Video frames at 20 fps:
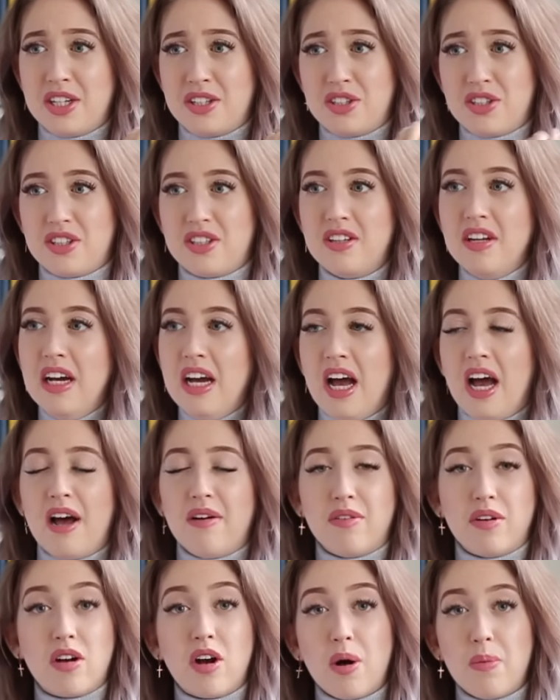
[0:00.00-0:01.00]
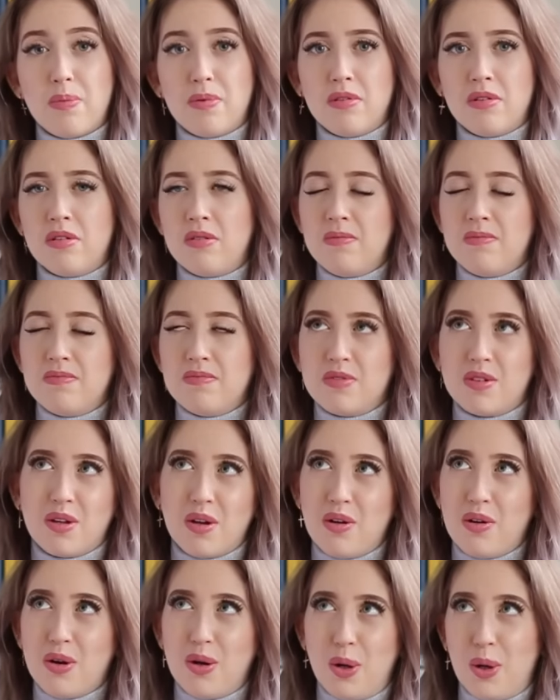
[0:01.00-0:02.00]
I just have a couple,
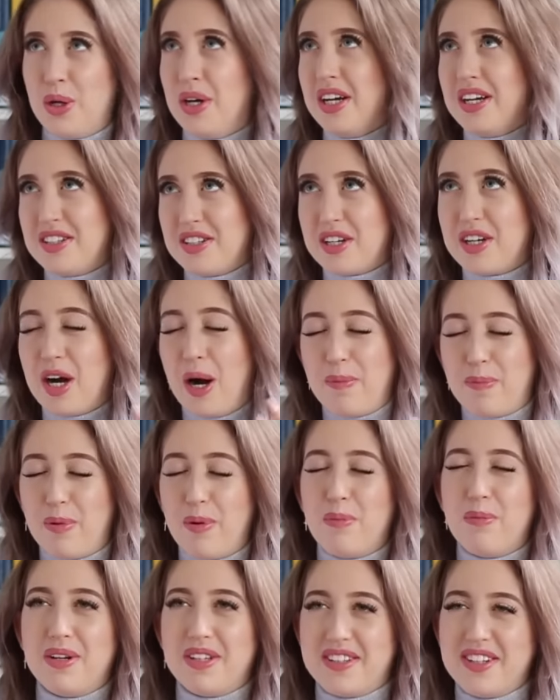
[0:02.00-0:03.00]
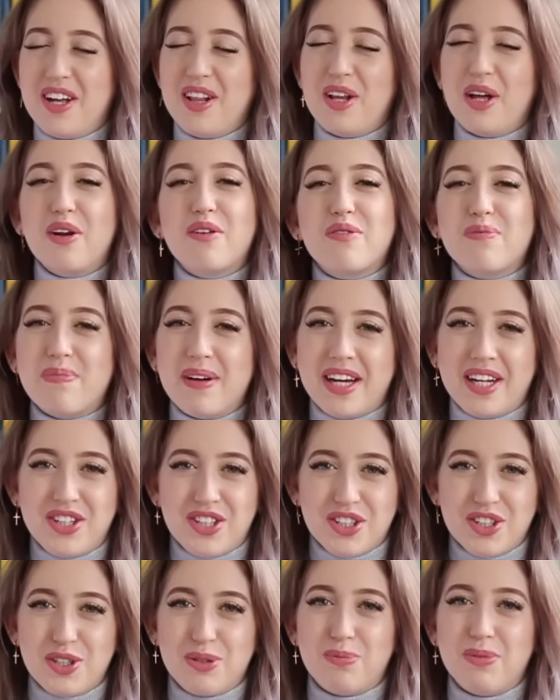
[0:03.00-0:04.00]
or not a couple, but a lot of
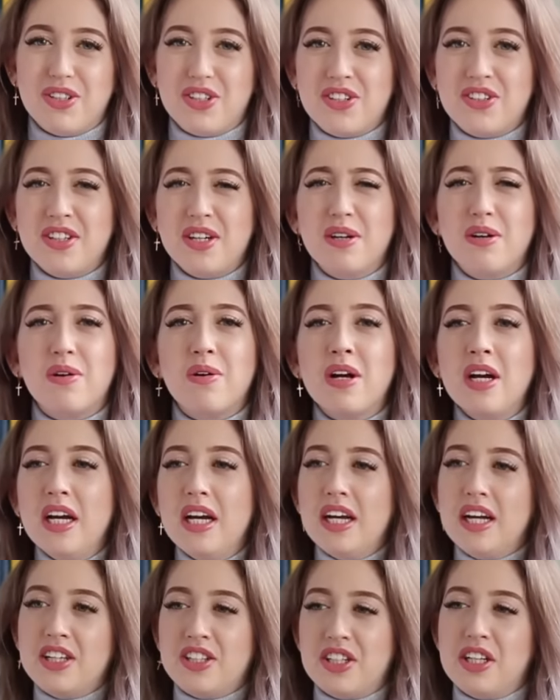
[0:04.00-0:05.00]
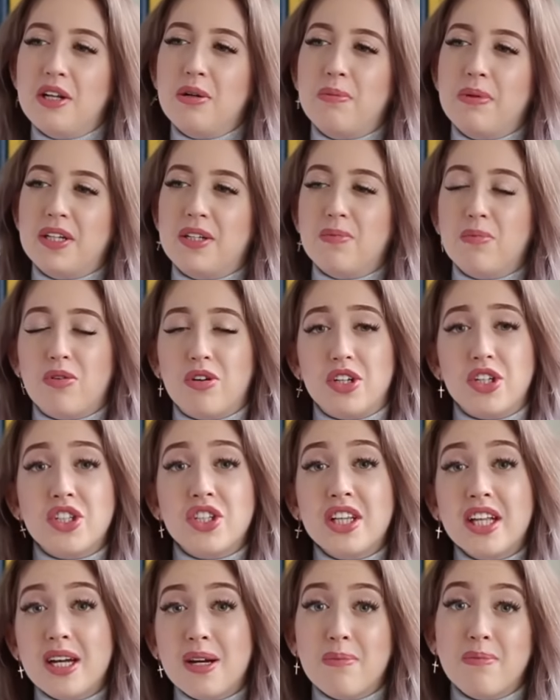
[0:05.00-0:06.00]
pages, but still it's a little bit more
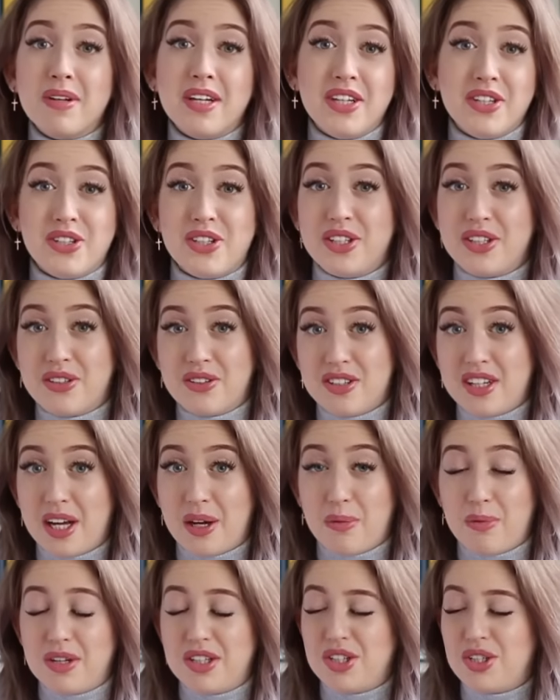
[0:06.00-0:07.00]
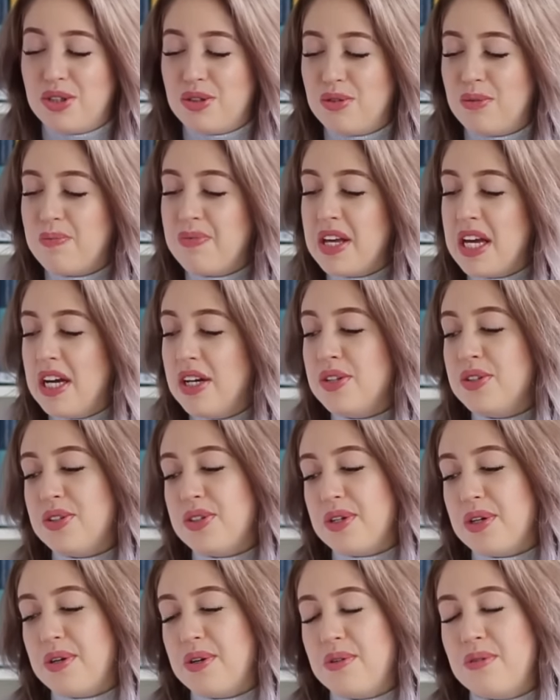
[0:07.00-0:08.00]
slim, easier to take with you.
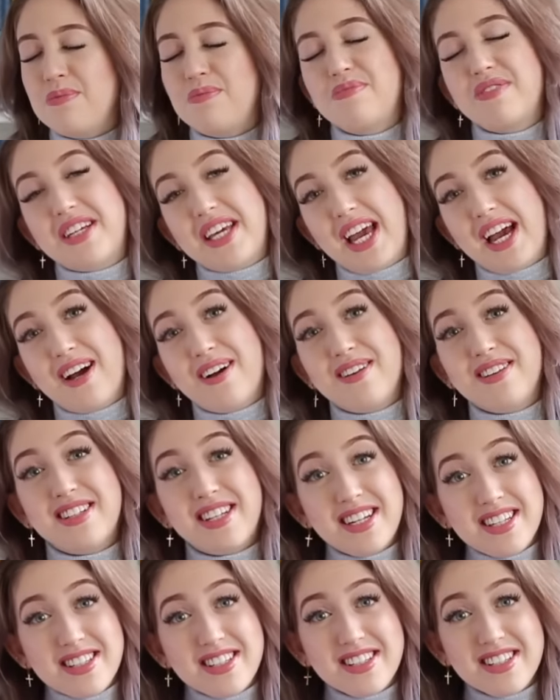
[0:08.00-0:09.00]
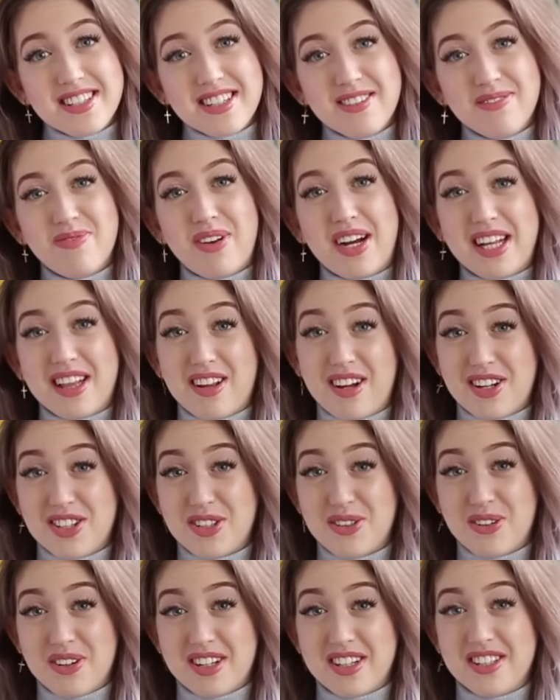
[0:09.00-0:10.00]
So yeah, that's my
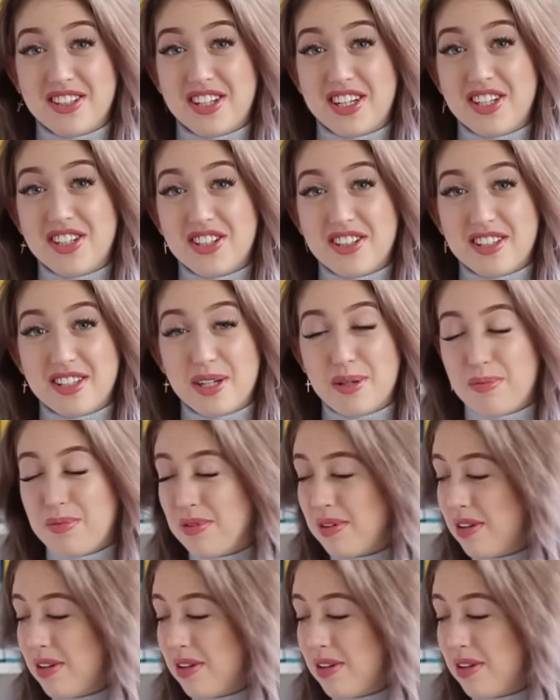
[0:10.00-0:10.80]
last organization tip.